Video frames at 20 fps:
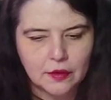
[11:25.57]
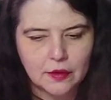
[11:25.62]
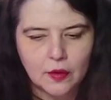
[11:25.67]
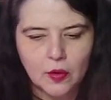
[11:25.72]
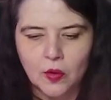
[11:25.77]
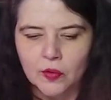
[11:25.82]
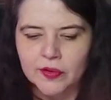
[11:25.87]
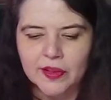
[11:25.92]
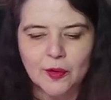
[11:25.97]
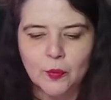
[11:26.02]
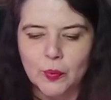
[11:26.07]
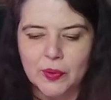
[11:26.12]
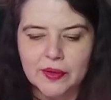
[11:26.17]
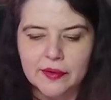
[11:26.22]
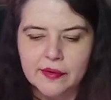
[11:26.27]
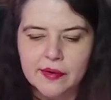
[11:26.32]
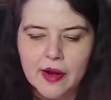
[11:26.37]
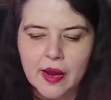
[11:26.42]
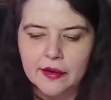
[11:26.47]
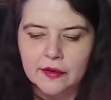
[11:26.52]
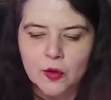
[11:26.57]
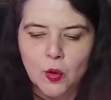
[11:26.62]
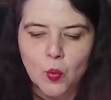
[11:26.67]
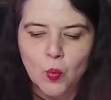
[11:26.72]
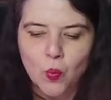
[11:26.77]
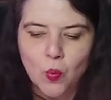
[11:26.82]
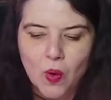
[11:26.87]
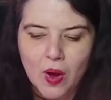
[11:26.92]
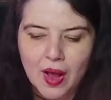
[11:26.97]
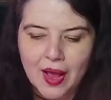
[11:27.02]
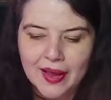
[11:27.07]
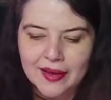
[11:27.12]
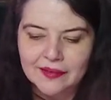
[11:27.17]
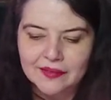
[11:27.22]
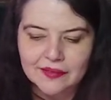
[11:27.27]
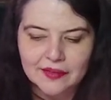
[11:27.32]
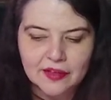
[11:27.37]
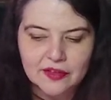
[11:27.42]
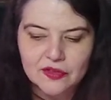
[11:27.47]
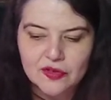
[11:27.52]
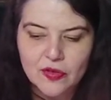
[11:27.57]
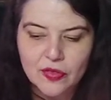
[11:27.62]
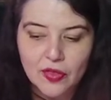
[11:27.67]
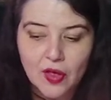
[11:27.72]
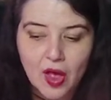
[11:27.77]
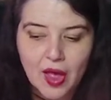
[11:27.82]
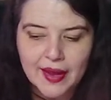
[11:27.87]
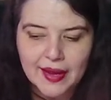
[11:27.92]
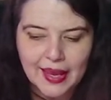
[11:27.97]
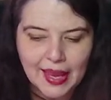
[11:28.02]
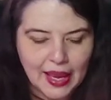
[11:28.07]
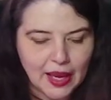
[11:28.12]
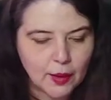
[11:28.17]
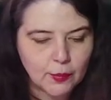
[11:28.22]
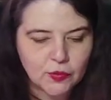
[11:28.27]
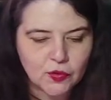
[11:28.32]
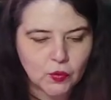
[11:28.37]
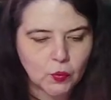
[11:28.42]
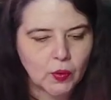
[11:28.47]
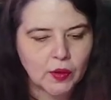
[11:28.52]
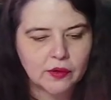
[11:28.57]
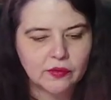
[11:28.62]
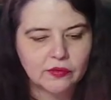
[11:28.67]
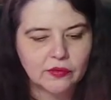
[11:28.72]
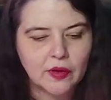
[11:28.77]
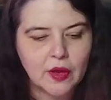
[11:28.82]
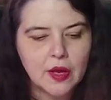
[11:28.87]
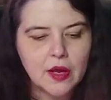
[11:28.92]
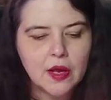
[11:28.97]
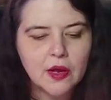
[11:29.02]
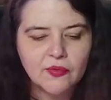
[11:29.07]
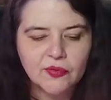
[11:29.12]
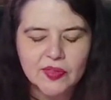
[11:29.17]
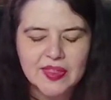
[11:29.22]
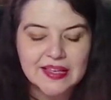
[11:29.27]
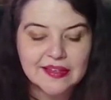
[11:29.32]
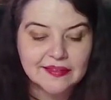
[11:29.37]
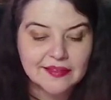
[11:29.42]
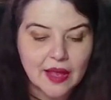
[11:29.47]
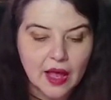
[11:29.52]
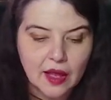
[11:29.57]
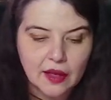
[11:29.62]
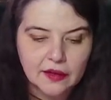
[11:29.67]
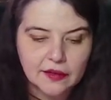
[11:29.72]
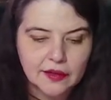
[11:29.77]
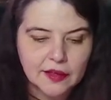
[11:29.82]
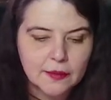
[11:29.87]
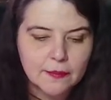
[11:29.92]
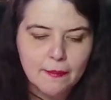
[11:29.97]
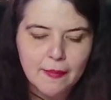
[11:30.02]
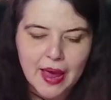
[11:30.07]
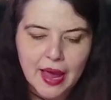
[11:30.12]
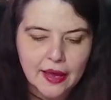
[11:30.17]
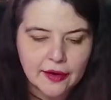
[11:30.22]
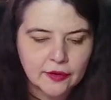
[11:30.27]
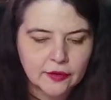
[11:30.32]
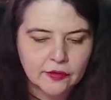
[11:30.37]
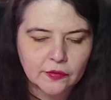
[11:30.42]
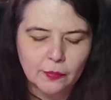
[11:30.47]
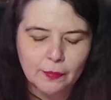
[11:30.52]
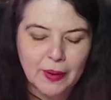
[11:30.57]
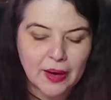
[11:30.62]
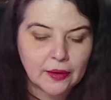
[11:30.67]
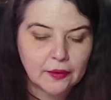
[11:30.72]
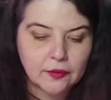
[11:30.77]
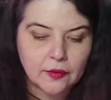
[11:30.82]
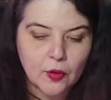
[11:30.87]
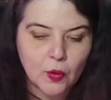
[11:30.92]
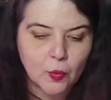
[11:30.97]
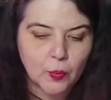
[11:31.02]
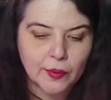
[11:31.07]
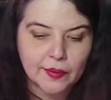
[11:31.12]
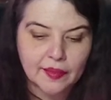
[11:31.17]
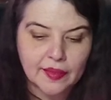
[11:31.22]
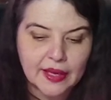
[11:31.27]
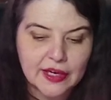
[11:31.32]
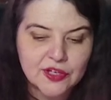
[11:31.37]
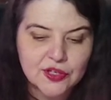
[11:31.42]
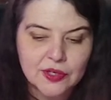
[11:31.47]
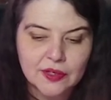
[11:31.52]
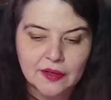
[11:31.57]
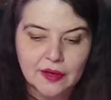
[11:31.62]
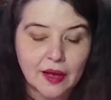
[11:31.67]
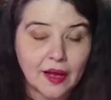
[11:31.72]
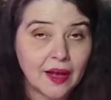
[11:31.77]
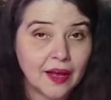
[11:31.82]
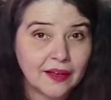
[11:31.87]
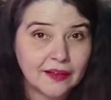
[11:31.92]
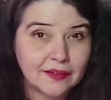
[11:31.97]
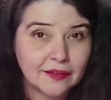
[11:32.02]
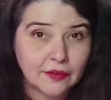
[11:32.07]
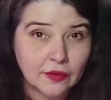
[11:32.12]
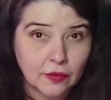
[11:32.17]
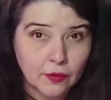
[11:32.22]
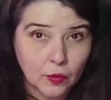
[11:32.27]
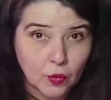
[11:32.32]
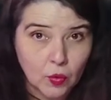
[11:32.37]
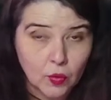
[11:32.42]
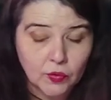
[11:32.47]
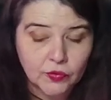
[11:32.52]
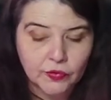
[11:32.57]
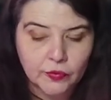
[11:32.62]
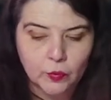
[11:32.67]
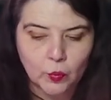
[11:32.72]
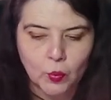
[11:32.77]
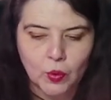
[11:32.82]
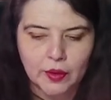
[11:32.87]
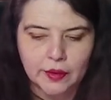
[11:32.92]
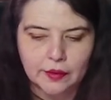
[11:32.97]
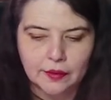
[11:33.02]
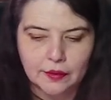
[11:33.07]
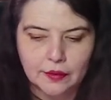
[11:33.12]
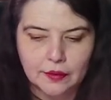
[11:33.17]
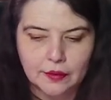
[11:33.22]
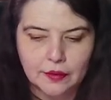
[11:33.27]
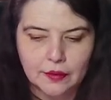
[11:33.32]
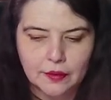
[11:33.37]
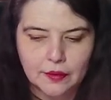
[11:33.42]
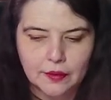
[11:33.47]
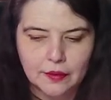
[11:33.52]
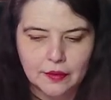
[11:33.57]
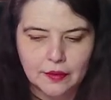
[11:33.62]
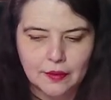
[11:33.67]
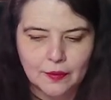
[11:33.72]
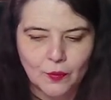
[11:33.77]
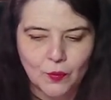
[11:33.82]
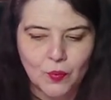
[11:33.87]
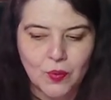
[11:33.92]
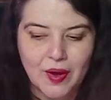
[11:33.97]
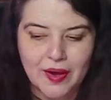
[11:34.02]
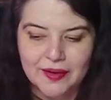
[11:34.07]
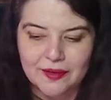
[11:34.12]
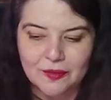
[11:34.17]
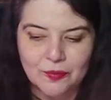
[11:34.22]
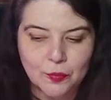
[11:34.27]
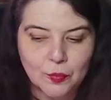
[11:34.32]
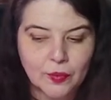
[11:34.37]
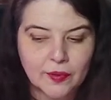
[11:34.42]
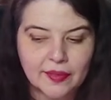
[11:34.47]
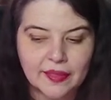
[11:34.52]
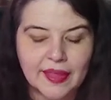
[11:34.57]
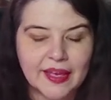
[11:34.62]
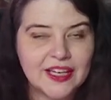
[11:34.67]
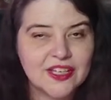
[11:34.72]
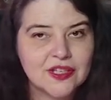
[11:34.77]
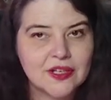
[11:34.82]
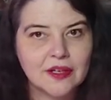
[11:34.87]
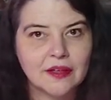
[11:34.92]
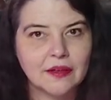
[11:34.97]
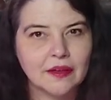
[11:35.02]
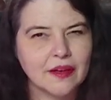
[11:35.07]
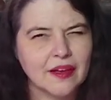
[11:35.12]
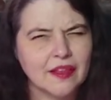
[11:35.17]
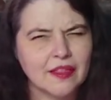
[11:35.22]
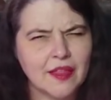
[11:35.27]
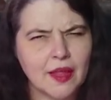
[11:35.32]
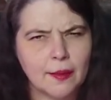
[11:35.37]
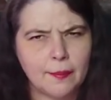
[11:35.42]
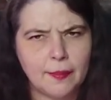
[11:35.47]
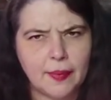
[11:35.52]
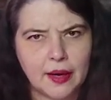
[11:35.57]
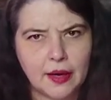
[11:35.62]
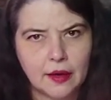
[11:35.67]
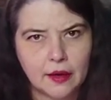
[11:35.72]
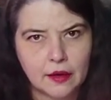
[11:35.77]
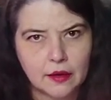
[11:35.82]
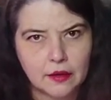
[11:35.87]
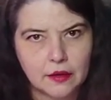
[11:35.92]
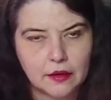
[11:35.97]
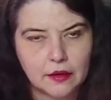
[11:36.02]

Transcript: Only we did not know why such thought came to us, for these ugly matters bear no relation to us and the golden one. What relation can they bear?